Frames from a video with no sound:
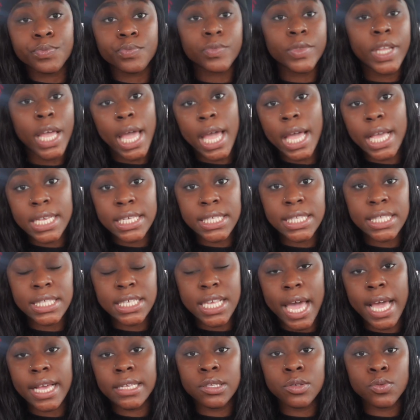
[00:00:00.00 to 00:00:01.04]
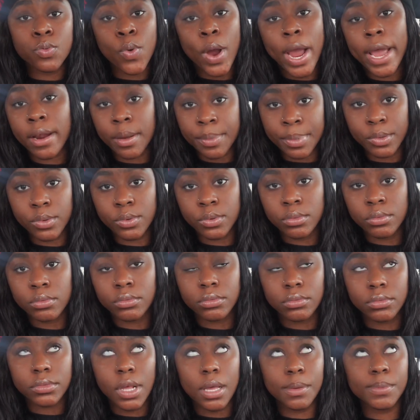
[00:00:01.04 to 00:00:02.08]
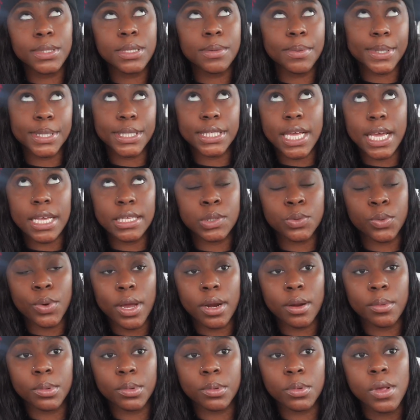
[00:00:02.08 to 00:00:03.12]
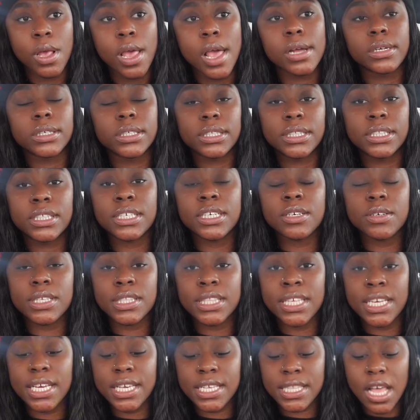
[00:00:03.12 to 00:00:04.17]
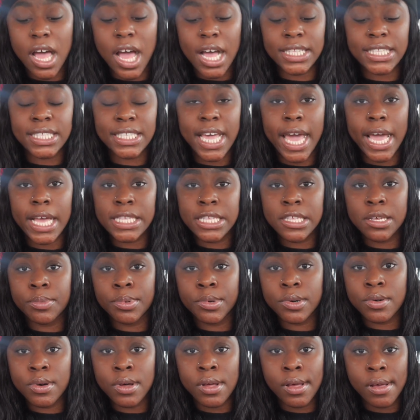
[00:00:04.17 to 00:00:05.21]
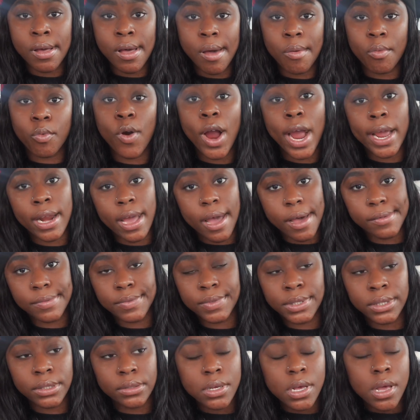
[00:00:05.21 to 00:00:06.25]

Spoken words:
That is tax writable. I'm talking about tax writable. These are taxable write-offs.